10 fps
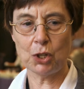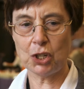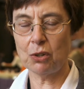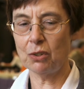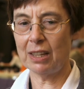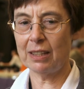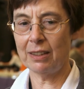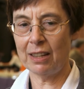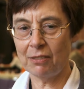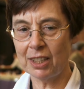to show that
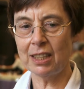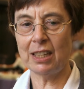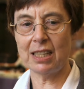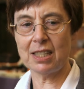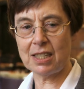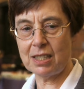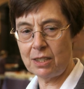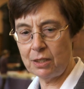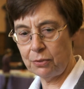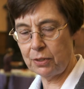nevertheless the,
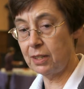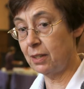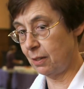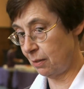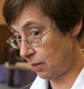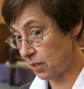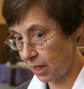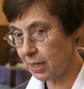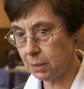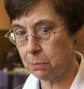the, the,
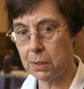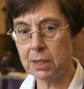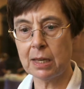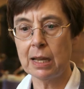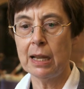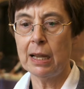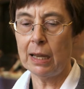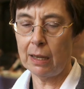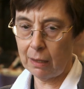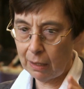schisms,
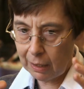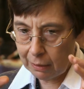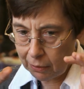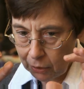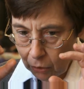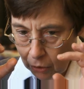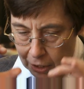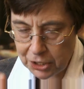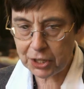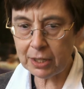the
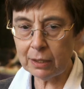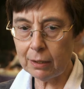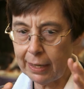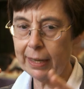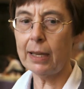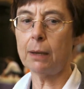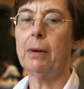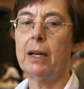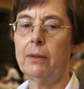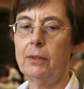original
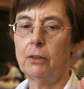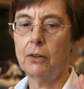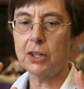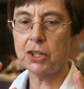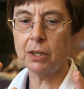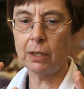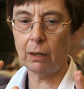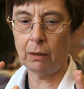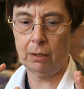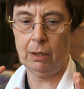kerygma, the
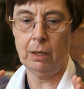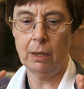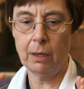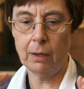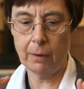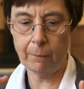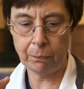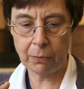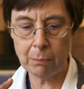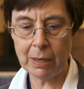original
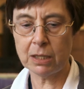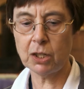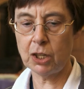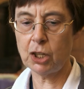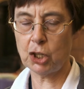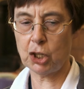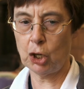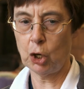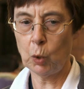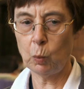um, message
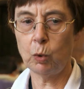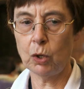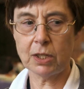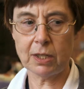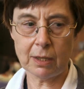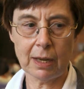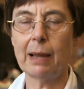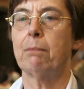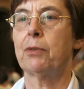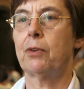was
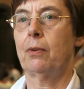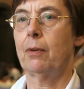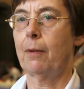kept.